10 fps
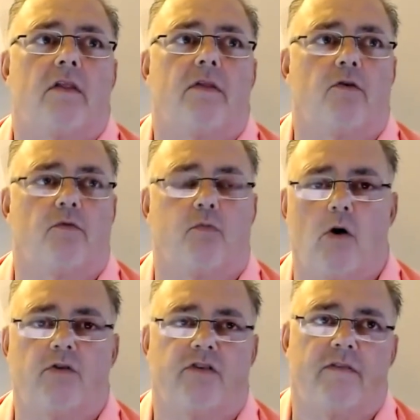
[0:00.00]
Those
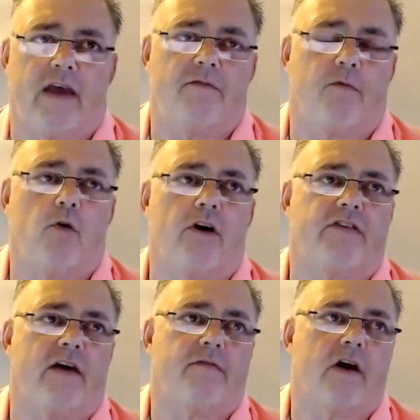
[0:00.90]
woes of
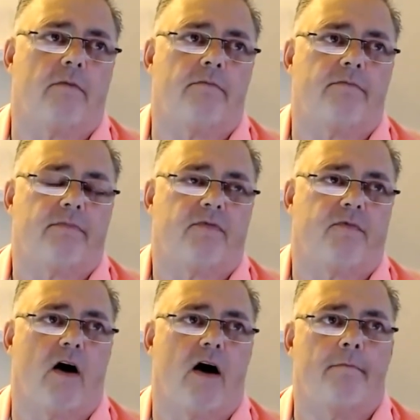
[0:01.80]
A4s have come
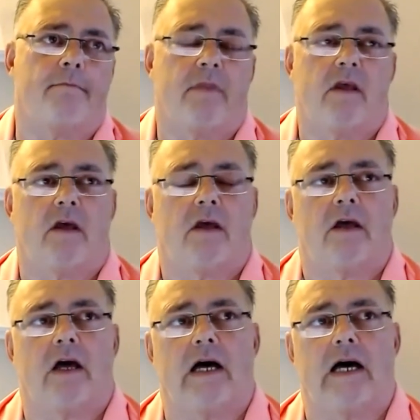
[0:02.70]
from,
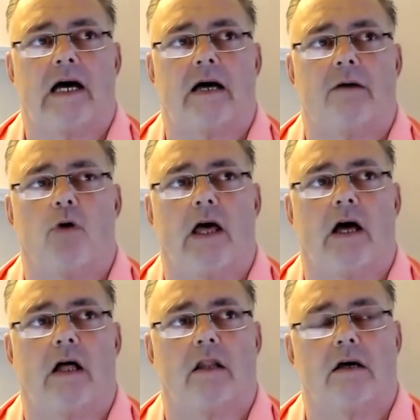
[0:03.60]

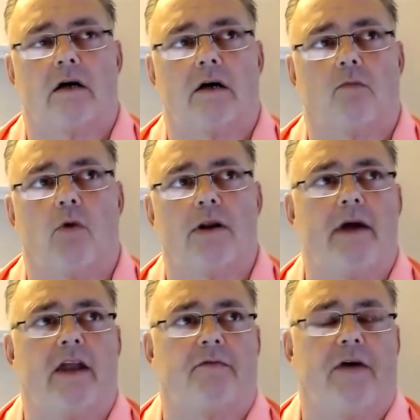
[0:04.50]
one
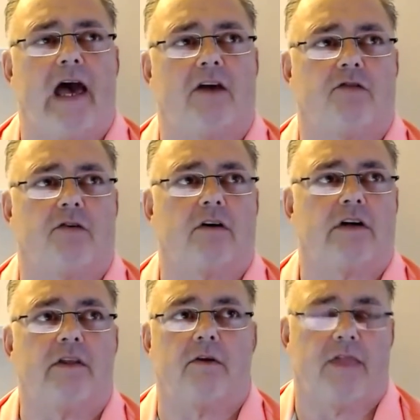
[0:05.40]
manufacturer,
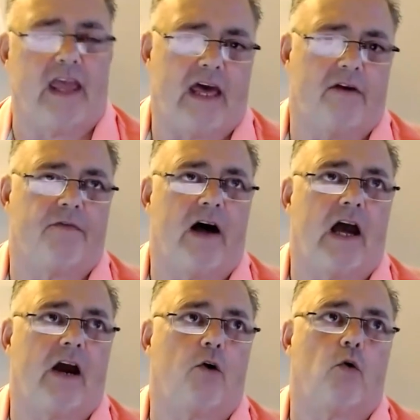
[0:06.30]
either they had a
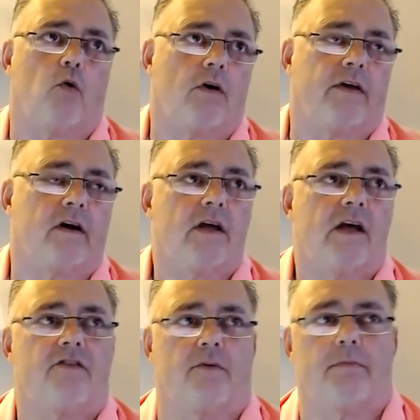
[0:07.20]
fire or the
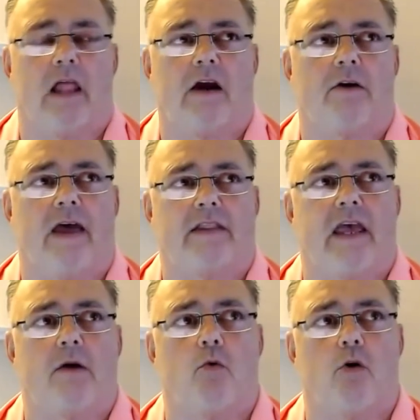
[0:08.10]
supplier that
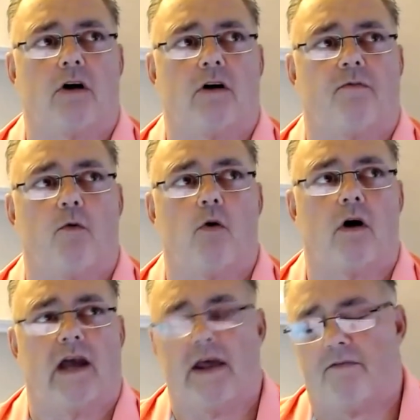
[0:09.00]
they worked
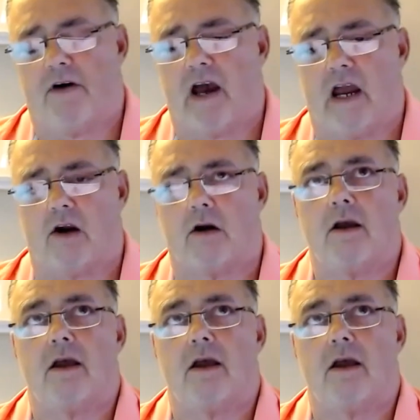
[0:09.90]
for had a fire.